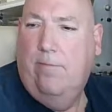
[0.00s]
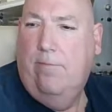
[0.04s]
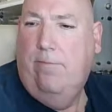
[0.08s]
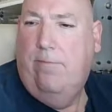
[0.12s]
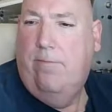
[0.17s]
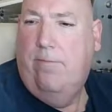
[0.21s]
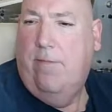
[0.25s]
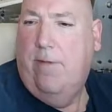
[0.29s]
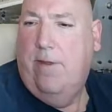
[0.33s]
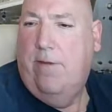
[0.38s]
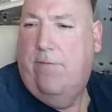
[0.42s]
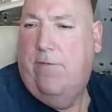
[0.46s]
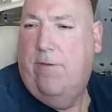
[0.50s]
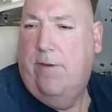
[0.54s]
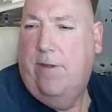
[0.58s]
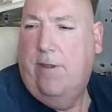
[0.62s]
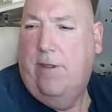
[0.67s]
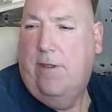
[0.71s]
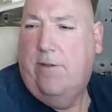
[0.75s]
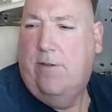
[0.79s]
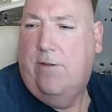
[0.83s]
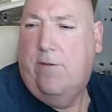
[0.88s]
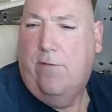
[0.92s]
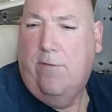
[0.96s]
if
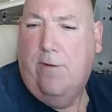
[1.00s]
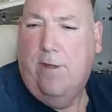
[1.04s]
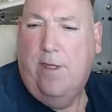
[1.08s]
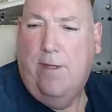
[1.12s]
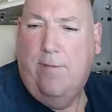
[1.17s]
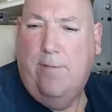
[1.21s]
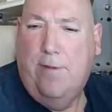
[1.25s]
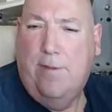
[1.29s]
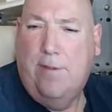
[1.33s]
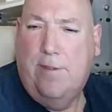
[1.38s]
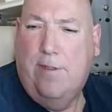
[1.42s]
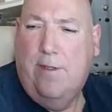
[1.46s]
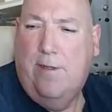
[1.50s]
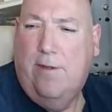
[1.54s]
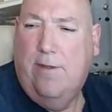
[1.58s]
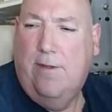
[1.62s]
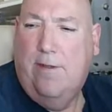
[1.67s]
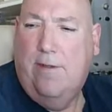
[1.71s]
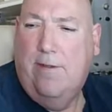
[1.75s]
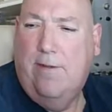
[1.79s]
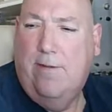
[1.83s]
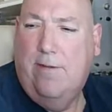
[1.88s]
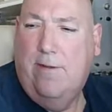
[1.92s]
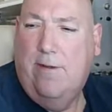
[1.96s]
the stream is not
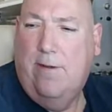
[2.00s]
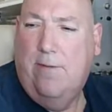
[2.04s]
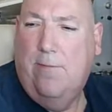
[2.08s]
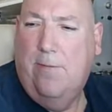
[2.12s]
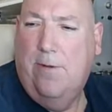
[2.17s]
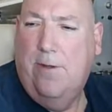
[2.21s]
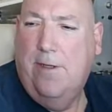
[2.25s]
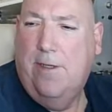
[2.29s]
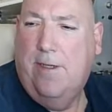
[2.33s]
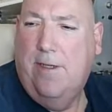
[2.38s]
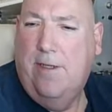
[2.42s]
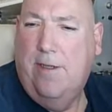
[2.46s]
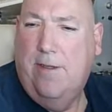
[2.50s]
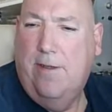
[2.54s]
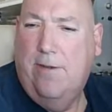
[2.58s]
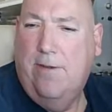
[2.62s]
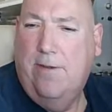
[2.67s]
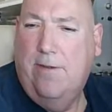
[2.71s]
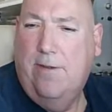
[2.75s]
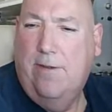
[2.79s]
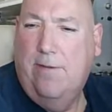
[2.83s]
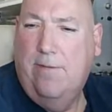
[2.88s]
working good.